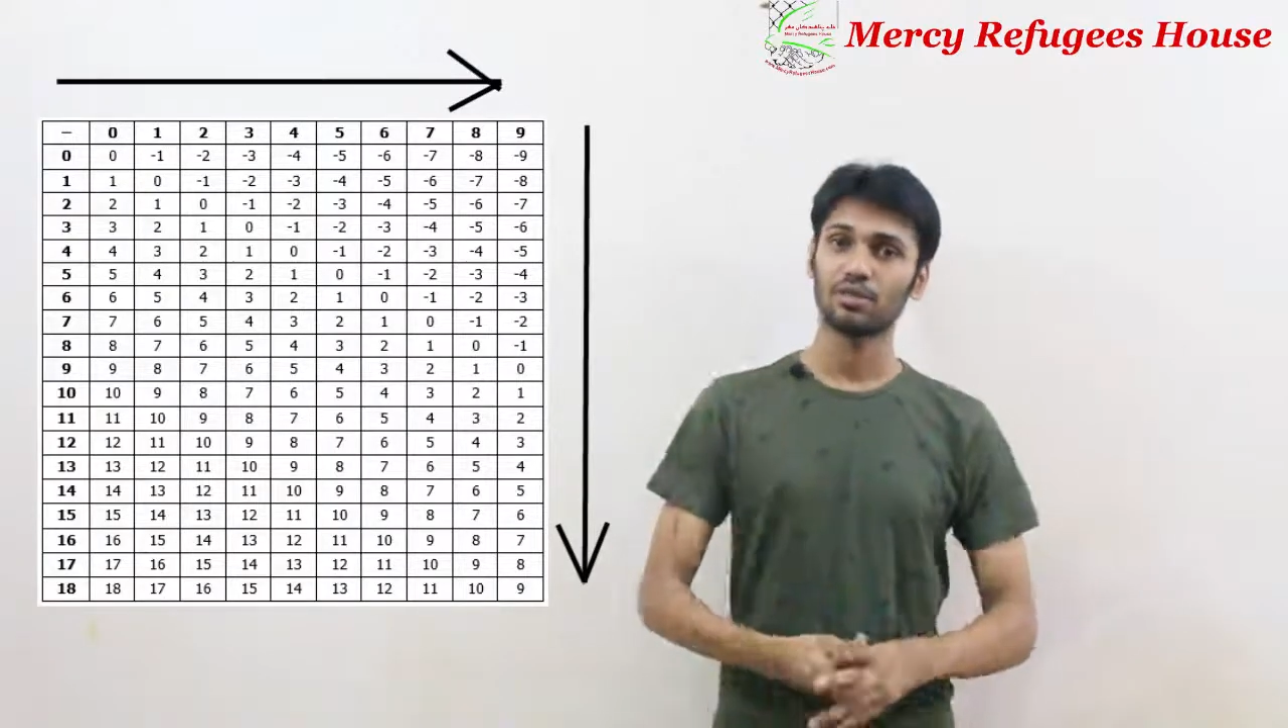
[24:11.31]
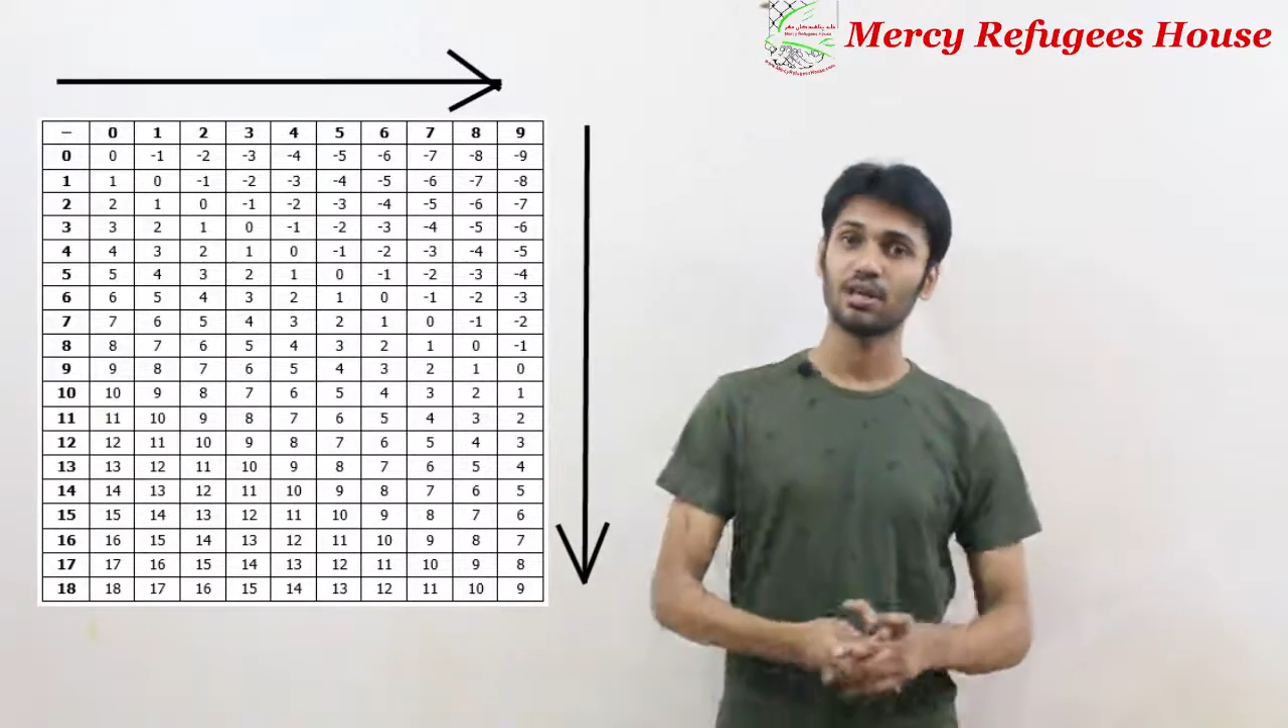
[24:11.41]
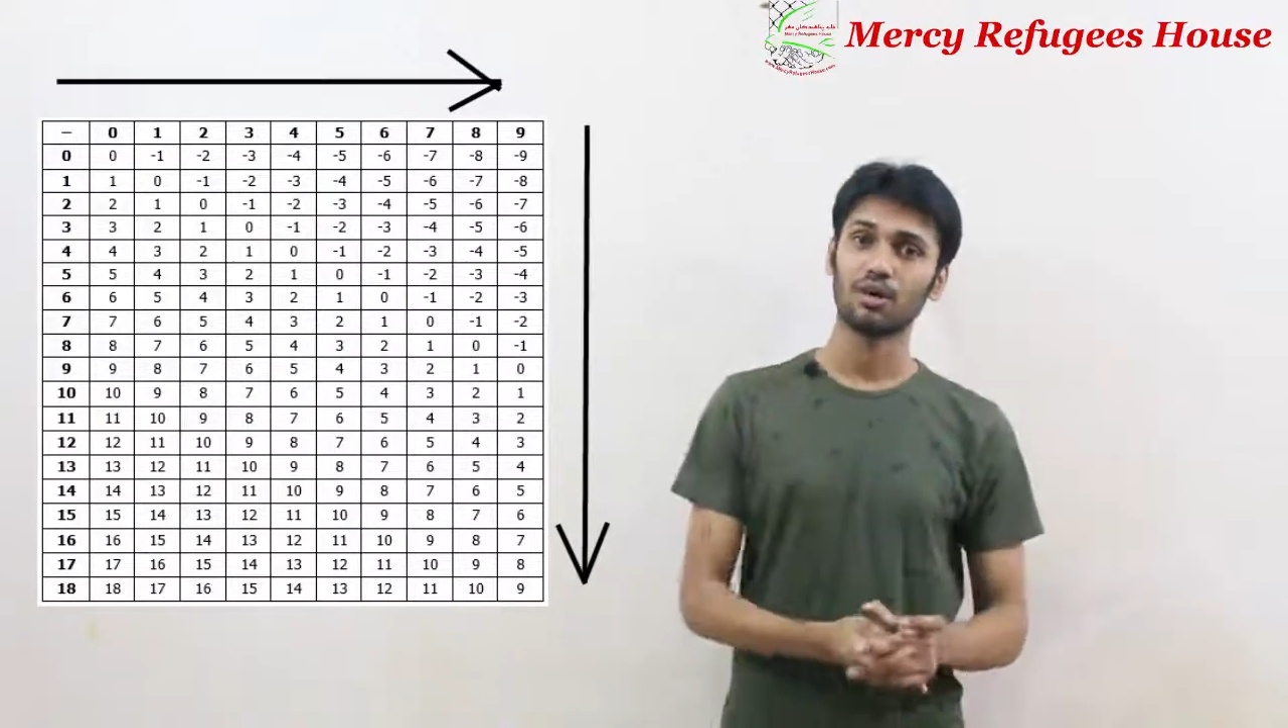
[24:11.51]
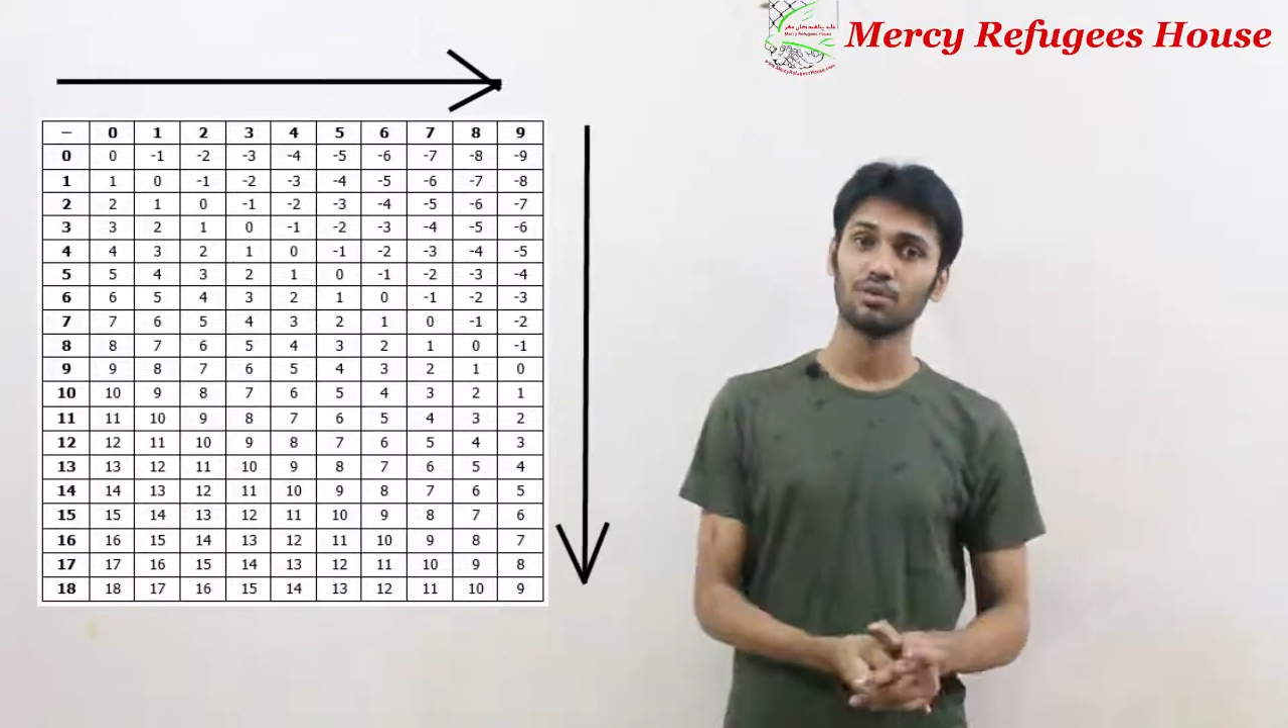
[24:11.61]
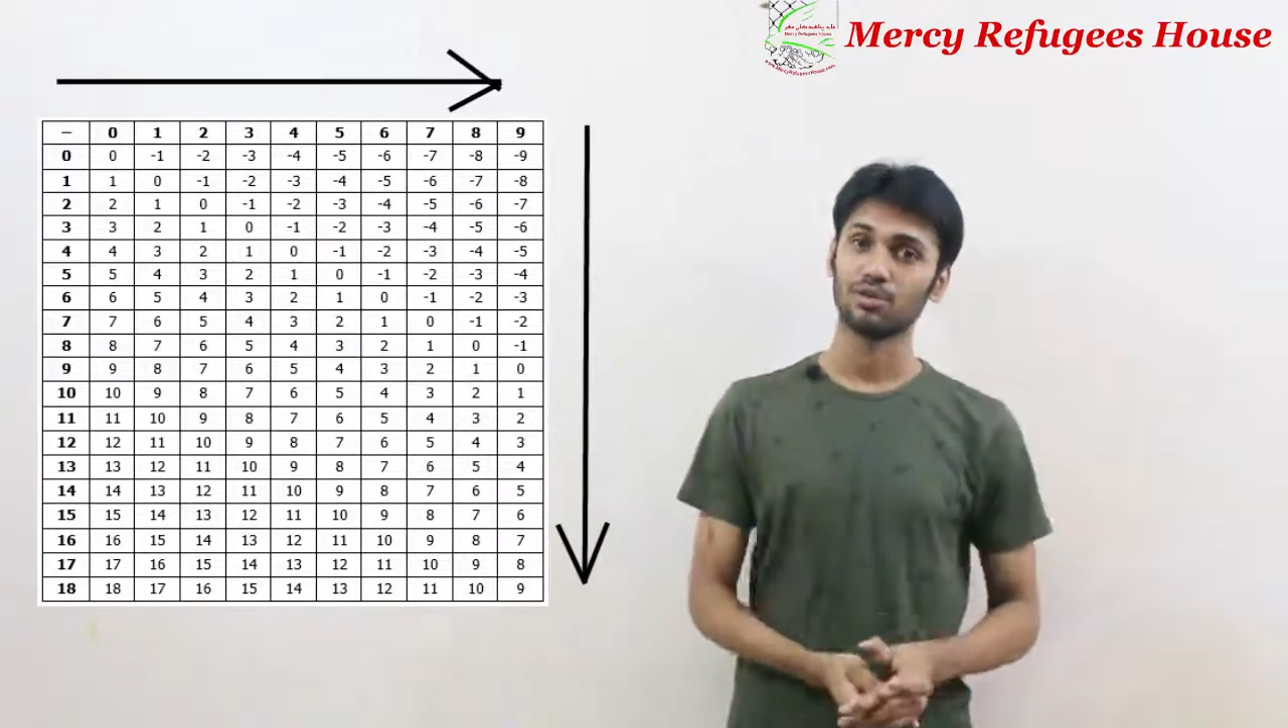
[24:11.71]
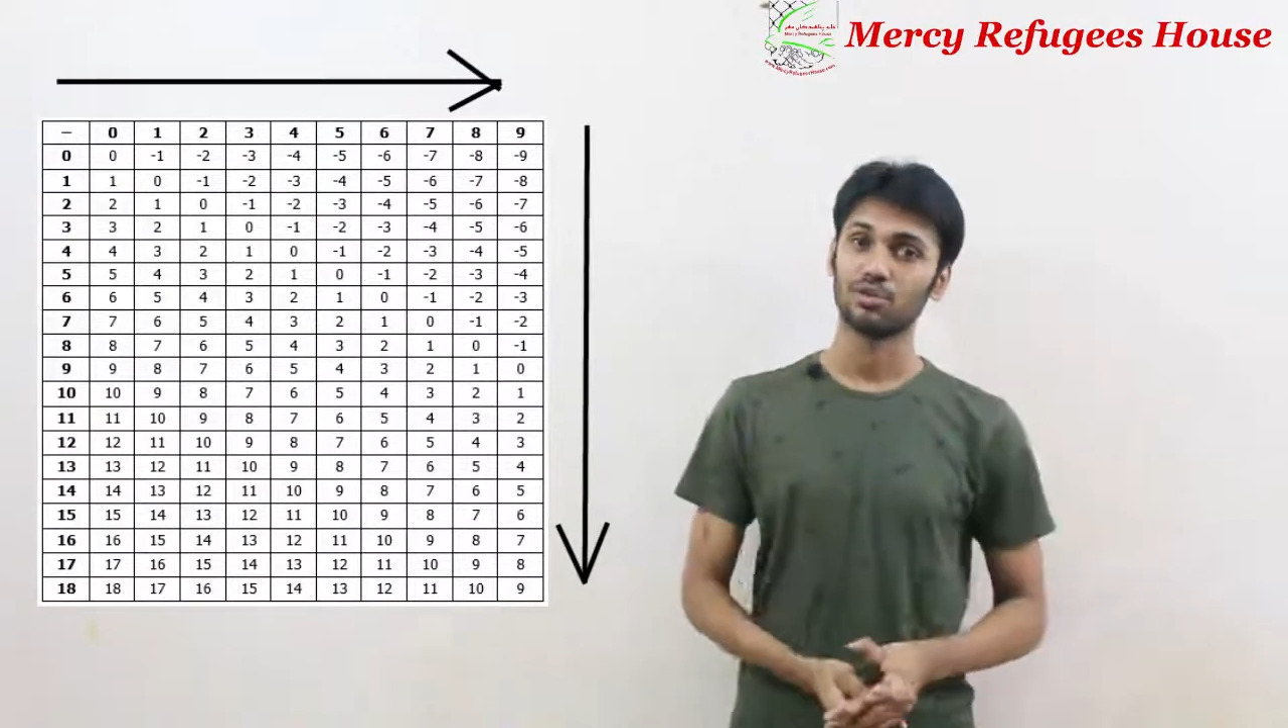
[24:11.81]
out how you